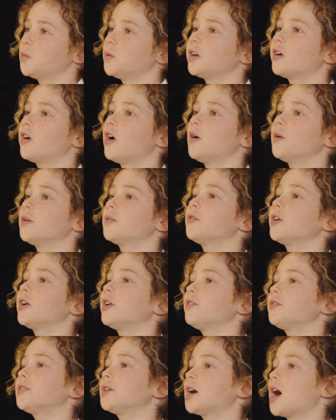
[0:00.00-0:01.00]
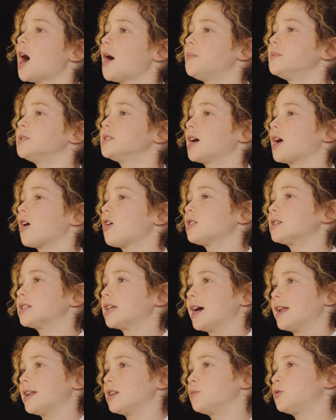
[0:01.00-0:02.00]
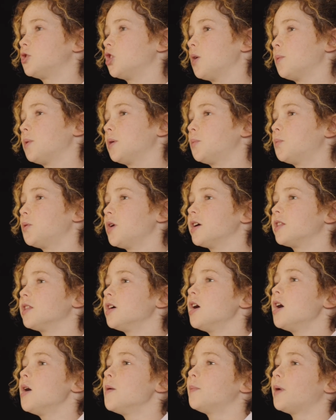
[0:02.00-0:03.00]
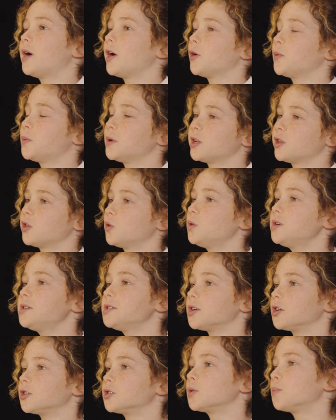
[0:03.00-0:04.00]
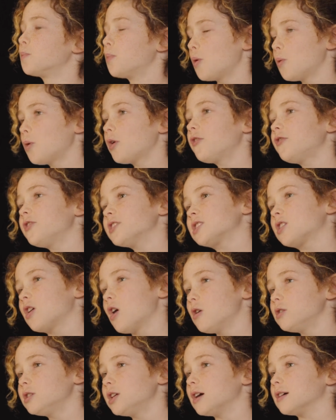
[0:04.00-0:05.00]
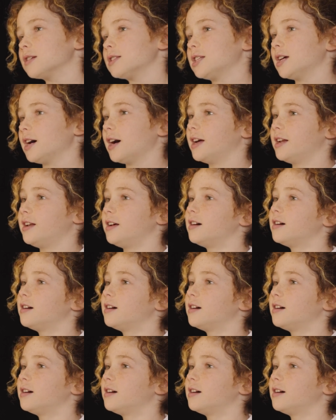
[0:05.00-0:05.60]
we got rid of the carbon dioxide and germy breath by opening the windows. But what if it's cold outside?